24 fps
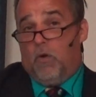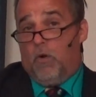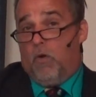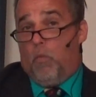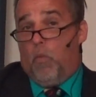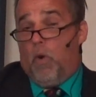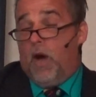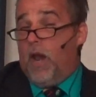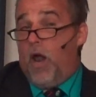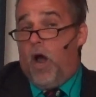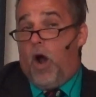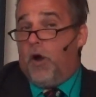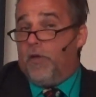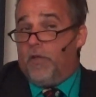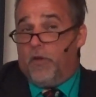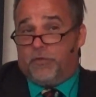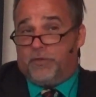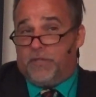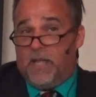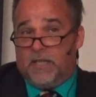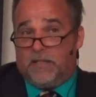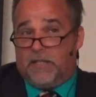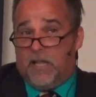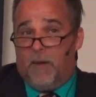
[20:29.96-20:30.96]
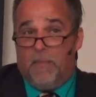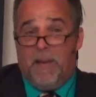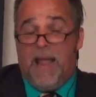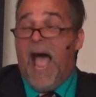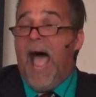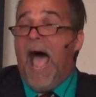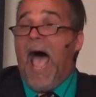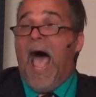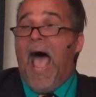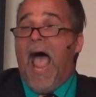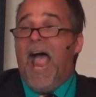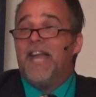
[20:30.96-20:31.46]
What are those things going to be?
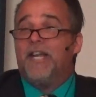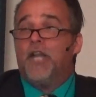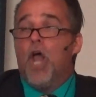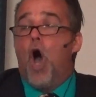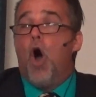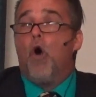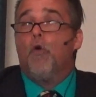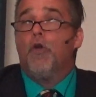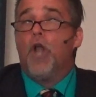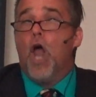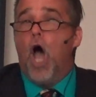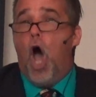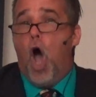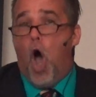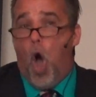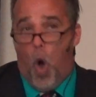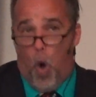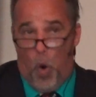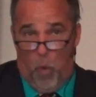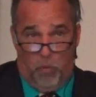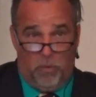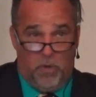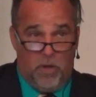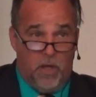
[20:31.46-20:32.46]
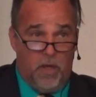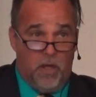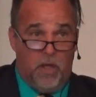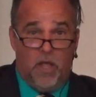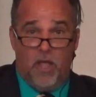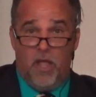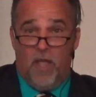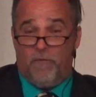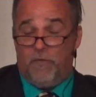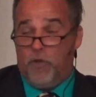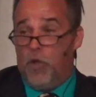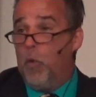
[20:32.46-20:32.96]
I don't know.
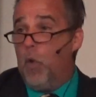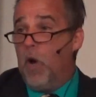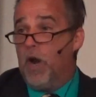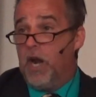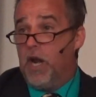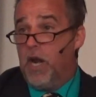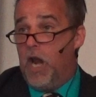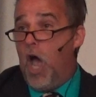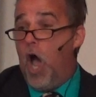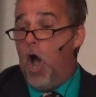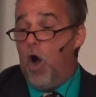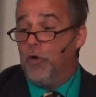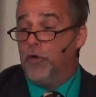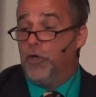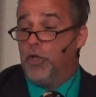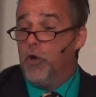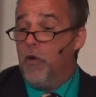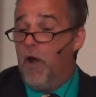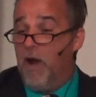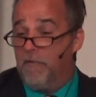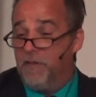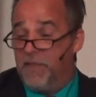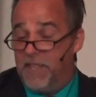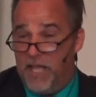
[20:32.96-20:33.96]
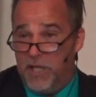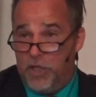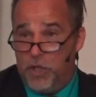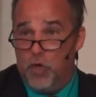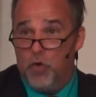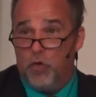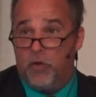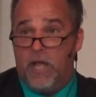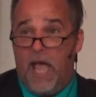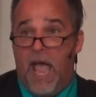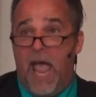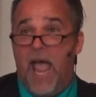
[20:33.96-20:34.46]
If you want to know, do everything
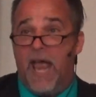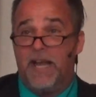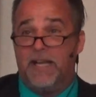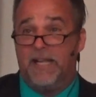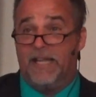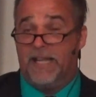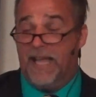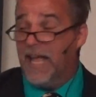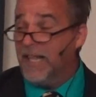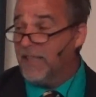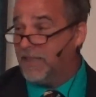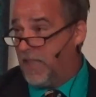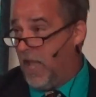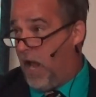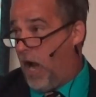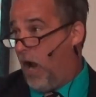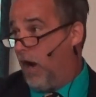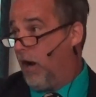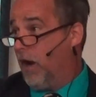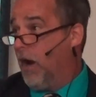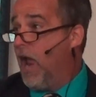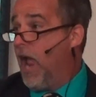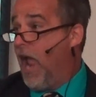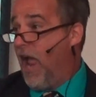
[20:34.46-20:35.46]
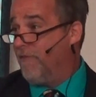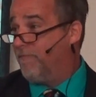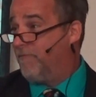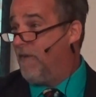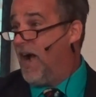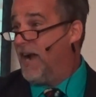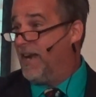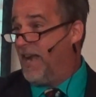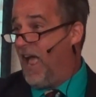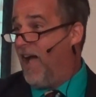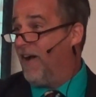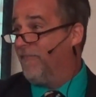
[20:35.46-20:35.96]
you can to get there and
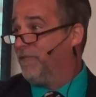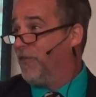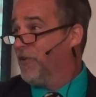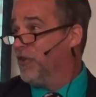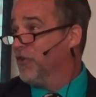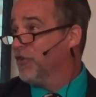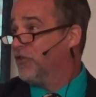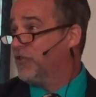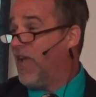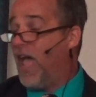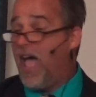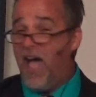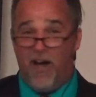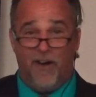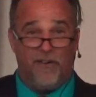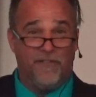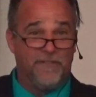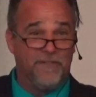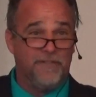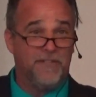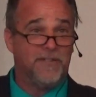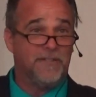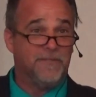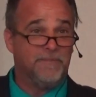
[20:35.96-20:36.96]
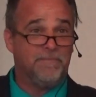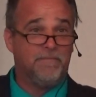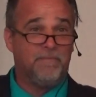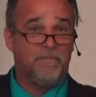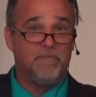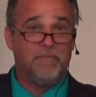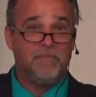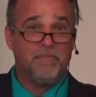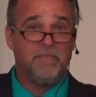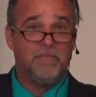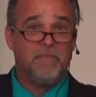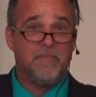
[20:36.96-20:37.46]
find out for yourself.
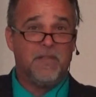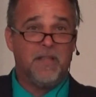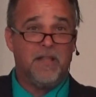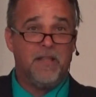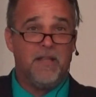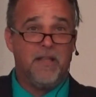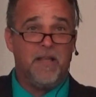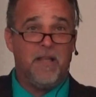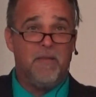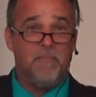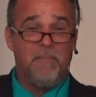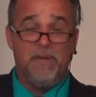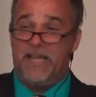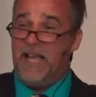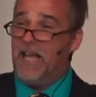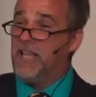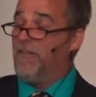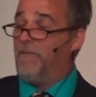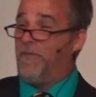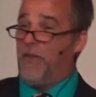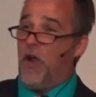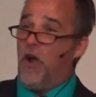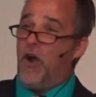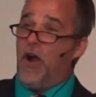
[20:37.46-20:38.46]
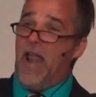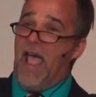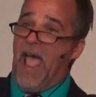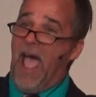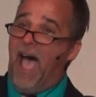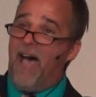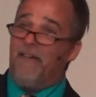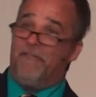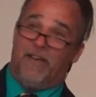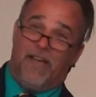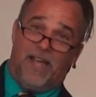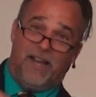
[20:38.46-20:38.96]
Because if you're in
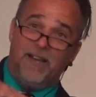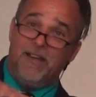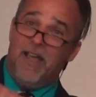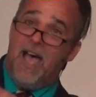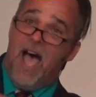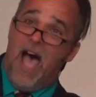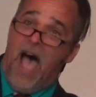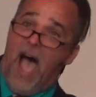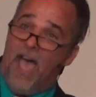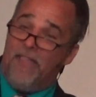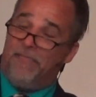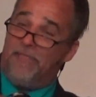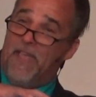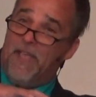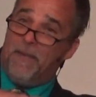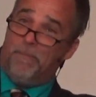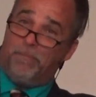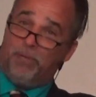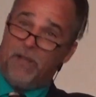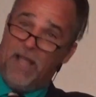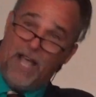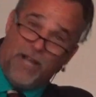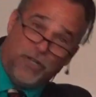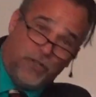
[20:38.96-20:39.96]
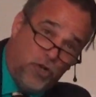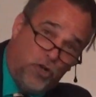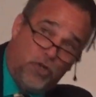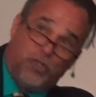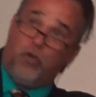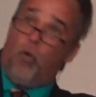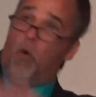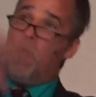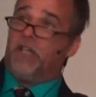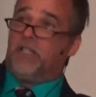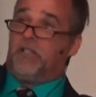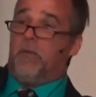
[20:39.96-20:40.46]
heaven, I think pleasure is
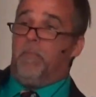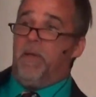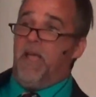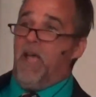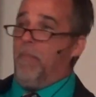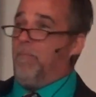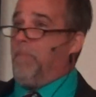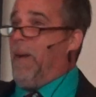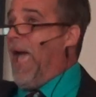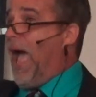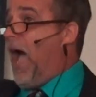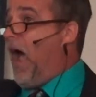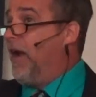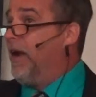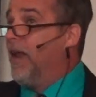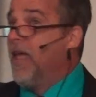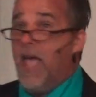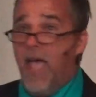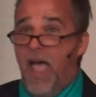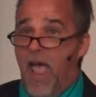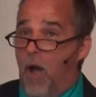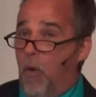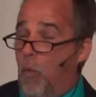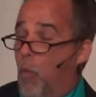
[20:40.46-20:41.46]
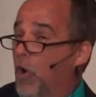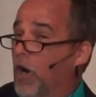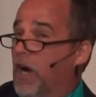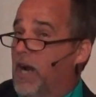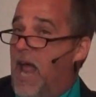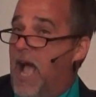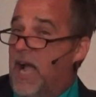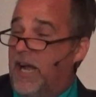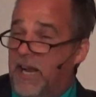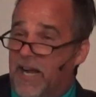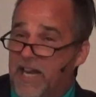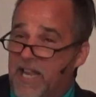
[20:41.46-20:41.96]
going to be abound, and we're
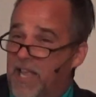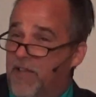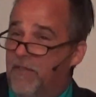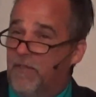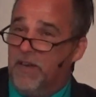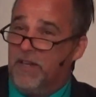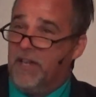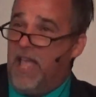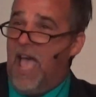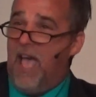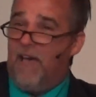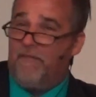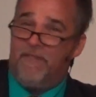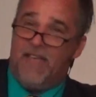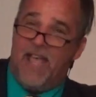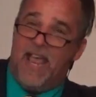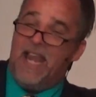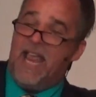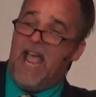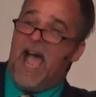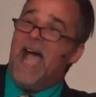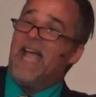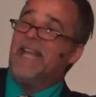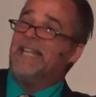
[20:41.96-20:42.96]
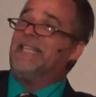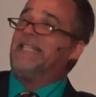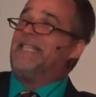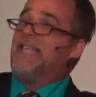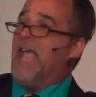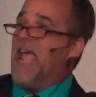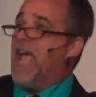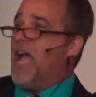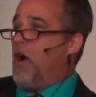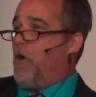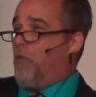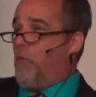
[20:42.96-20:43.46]
not going to even have any
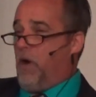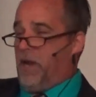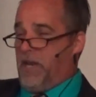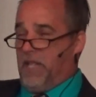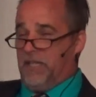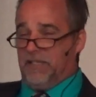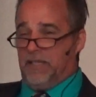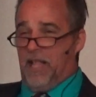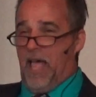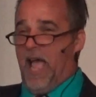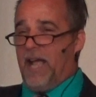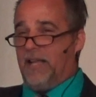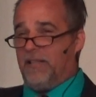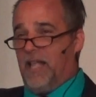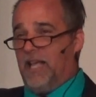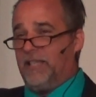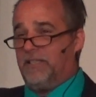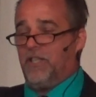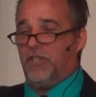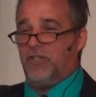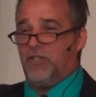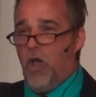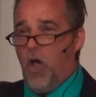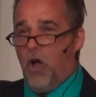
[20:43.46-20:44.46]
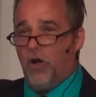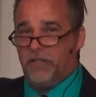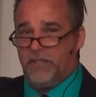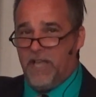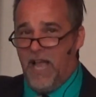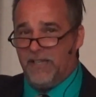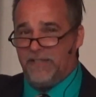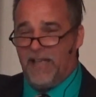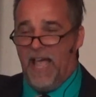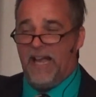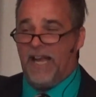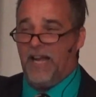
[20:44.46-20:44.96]
idea what it's like. Like the song
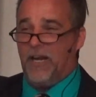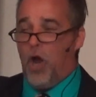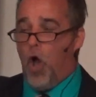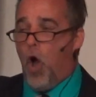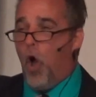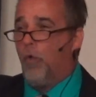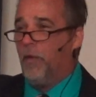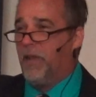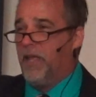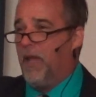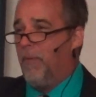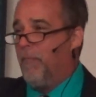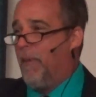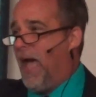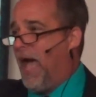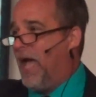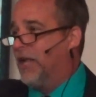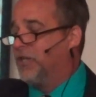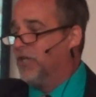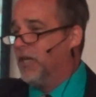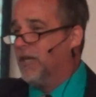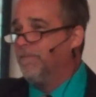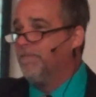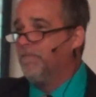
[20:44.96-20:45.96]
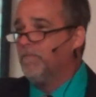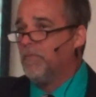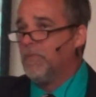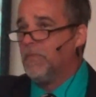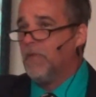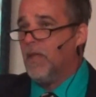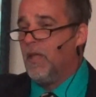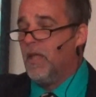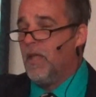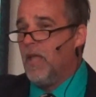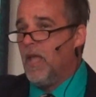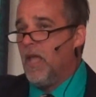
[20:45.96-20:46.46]
says, I can only imagine.
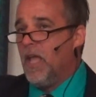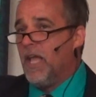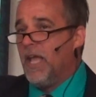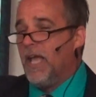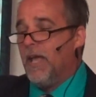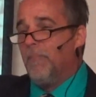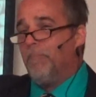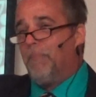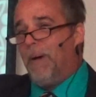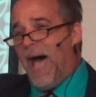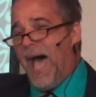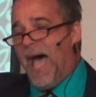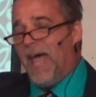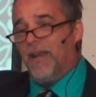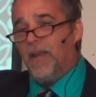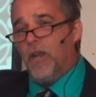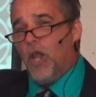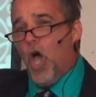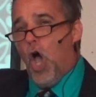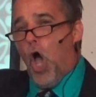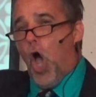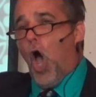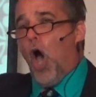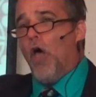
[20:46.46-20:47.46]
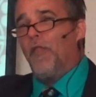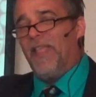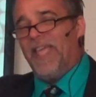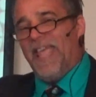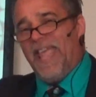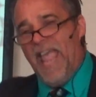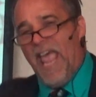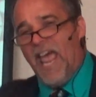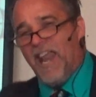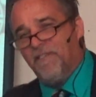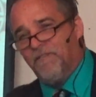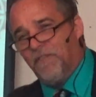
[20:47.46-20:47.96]
But on the
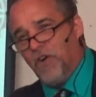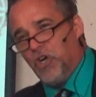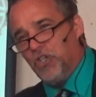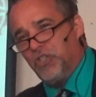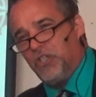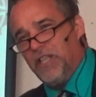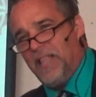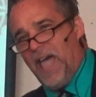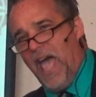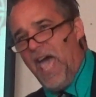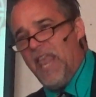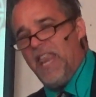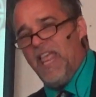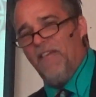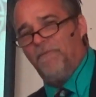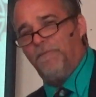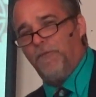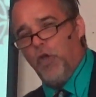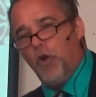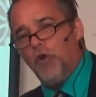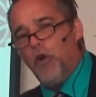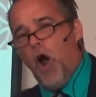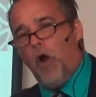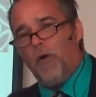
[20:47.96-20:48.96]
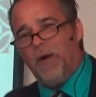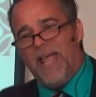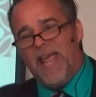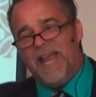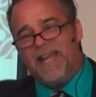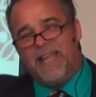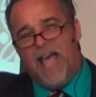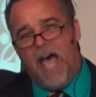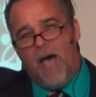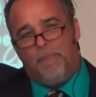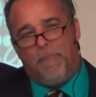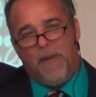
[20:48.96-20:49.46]
inverse of that, if you don't
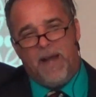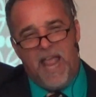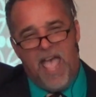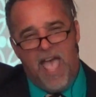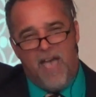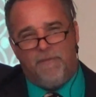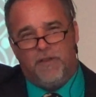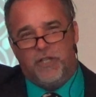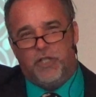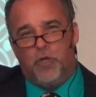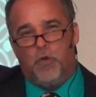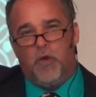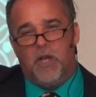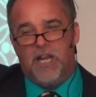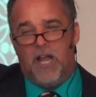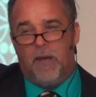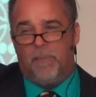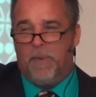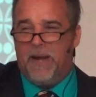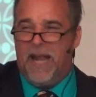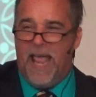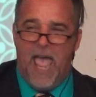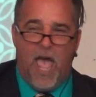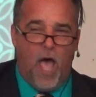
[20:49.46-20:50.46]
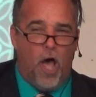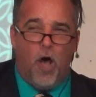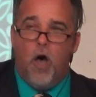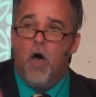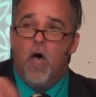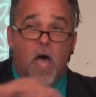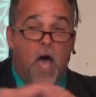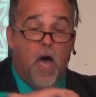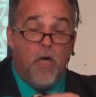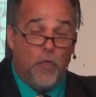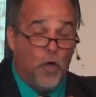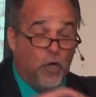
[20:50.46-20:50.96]
end up in heaven, you end up in
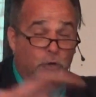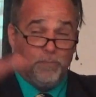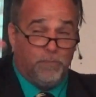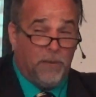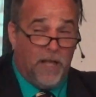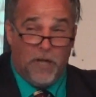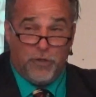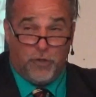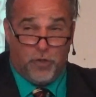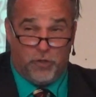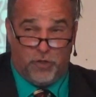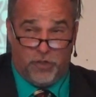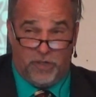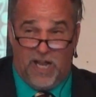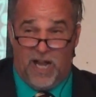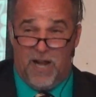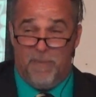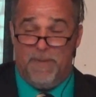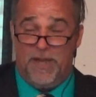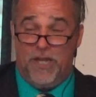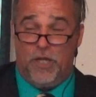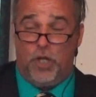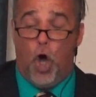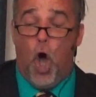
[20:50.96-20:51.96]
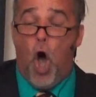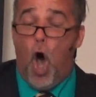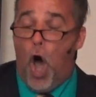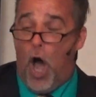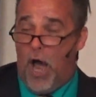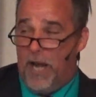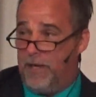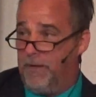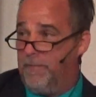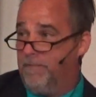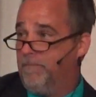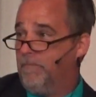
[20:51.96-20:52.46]
hell, those pleasures are going to be
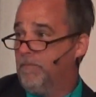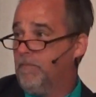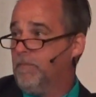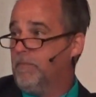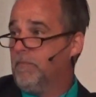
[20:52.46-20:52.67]
gone.